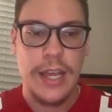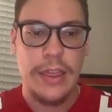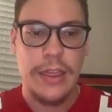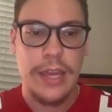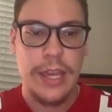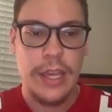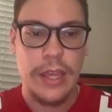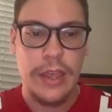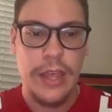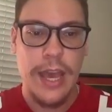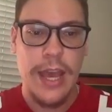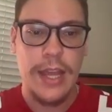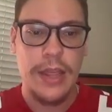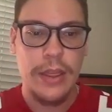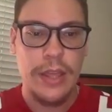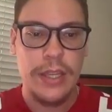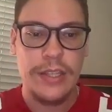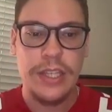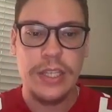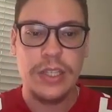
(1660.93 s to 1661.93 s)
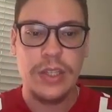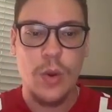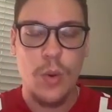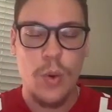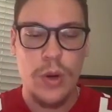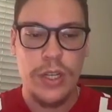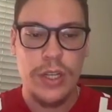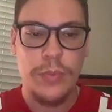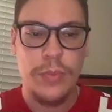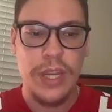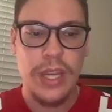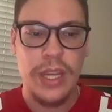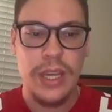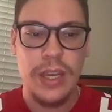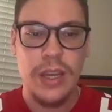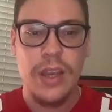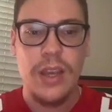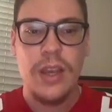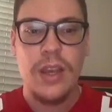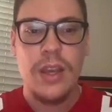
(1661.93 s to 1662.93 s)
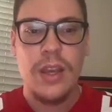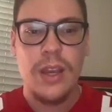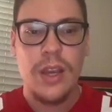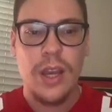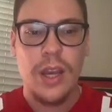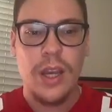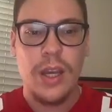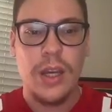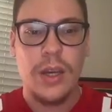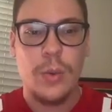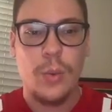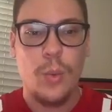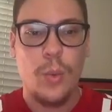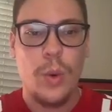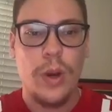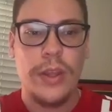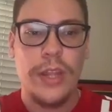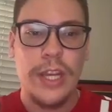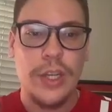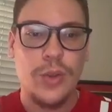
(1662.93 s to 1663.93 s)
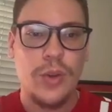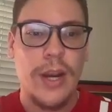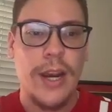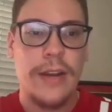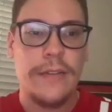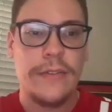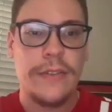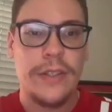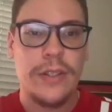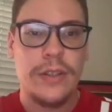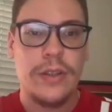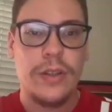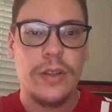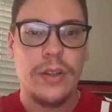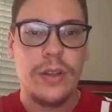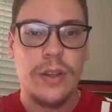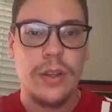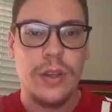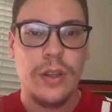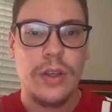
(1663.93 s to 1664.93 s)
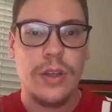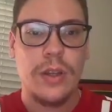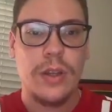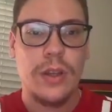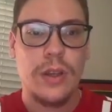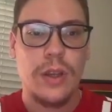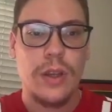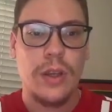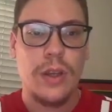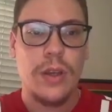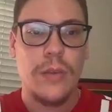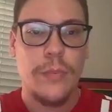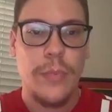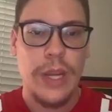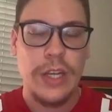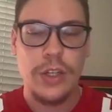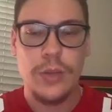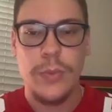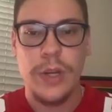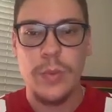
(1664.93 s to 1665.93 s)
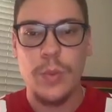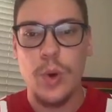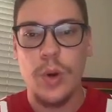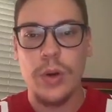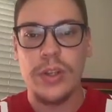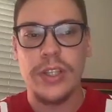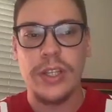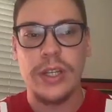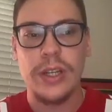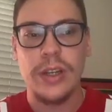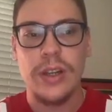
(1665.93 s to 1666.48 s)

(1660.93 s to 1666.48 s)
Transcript: think that this is going to be where they draft Benjamin Morrison.